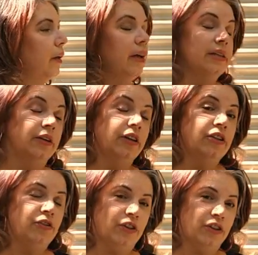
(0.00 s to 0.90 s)
It's under
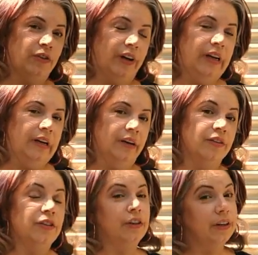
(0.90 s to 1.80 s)
construction right now,
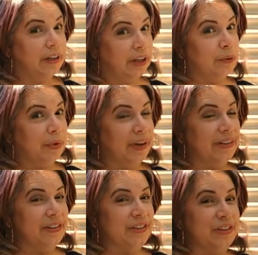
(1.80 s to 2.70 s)
so you're going to get a
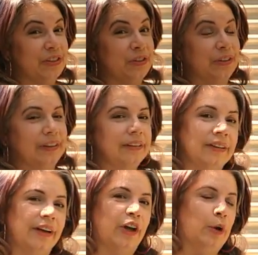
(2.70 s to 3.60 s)
behind-the-scenes tour.
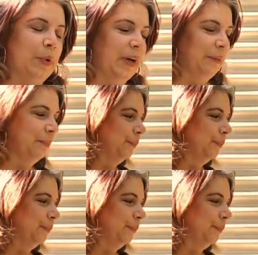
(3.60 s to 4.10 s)
Come on in.